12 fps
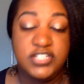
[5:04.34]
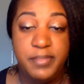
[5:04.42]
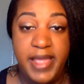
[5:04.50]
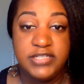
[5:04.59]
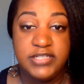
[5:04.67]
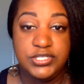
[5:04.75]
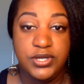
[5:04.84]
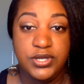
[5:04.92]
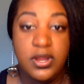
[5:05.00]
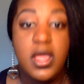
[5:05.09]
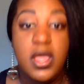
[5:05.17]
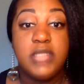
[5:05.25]
the master
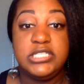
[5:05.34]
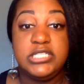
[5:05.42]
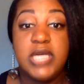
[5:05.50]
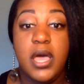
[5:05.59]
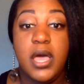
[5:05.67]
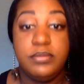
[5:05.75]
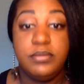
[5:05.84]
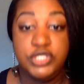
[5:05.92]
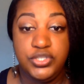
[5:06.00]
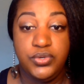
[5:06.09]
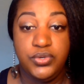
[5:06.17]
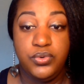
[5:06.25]
to come
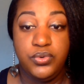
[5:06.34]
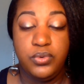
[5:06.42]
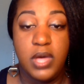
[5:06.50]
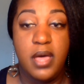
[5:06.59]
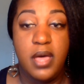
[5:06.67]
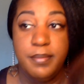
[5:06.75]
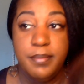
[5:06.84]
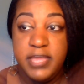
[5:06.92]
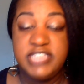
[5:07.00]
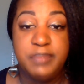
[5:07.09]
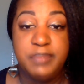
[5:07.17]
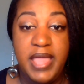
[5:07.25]
to
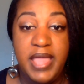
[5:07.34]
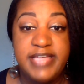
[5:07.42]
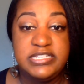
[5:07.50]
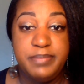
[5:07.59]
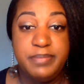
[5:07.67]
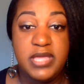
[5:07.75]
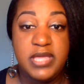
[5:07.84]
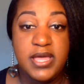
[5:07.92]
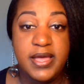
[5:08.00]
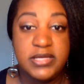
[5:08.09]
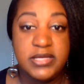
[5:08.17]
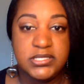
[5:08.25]
his place
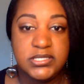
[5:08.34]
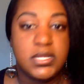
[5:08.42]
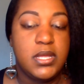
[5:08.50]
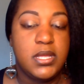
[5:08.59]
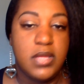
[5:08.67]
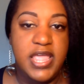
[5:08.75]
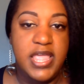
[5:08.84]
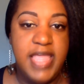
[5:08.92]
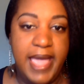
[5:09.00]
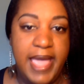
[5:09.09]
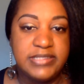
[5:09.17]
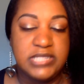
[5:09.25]
because he
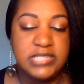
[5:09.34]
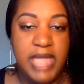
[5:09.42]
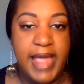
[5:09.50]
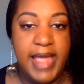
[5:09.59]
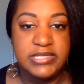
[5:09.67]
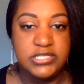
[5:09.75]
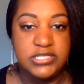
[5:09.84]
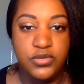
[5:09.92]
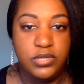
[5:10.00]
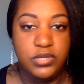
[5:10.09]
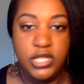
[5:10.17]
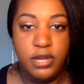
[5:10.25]
has the last
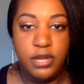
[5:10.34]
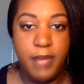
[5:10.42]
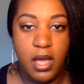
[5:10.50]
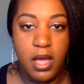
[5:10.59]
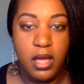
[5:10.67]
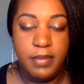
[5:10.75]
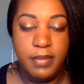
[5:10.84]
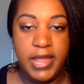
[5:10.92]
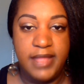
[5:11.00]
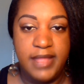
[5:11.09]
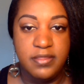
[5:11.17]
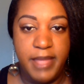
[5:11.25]
nuclear bomb
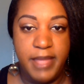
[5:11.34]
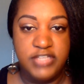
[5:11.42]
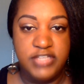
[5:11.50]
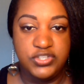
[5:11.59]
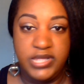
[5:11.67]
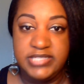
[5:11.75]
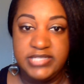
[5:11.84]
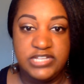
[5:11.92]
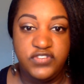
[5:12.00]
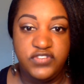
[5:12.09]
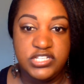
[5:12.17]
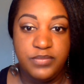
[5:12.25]
and the master needs it
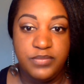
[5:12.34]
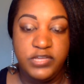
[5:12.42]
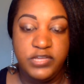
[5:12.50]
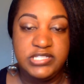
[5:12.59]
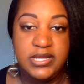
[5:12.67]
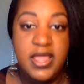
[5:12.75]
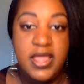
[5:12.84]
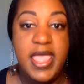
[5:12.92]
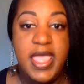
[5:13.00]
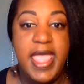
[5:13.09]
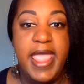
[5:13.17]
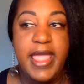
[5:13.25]
for some reason,
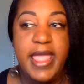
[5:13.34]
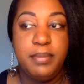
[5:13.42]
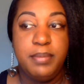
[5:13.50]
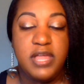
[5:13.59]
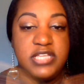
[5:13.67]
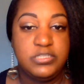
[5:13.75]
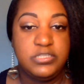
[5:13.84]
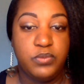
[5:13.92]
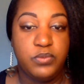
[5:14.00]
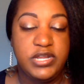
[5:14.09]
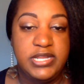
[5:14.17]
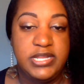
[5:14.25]
and plus
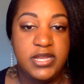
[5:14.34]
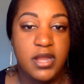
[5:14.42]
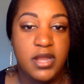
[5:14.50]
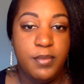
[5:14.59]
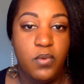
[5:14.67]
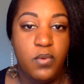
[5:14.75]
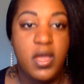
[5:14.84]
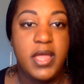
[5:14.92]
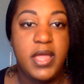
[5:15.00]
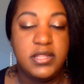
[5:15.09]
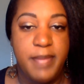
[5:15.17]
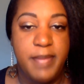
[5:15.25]
what he did in number
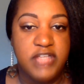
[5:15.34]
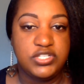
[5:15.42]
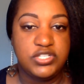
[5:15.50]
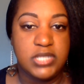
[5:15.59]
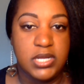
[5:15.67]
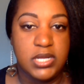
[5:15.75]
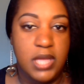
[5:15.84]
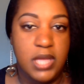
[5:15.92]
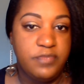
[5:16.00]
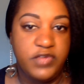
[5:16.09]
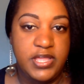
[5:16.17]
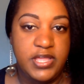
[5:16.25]
one, the master's going to come
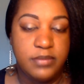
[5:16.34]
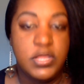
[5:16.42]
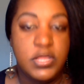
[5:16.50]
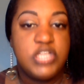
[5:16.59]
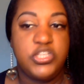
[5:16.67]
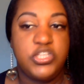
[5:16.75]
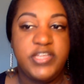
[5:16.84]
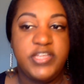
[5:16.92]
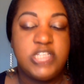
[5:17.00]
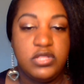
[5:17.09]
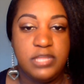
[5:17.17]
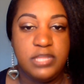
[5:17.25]
for him. So he
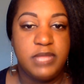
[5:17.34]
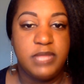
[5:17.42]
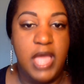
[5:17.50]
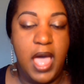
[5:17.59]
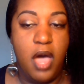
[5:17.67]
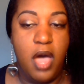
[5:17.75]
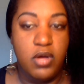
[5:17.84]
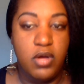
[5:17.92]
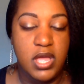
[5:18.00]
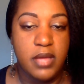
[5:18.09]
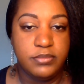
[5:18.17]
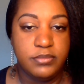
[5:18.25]
told them to all
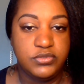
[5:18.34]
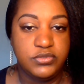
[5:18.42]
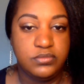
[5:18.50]
come,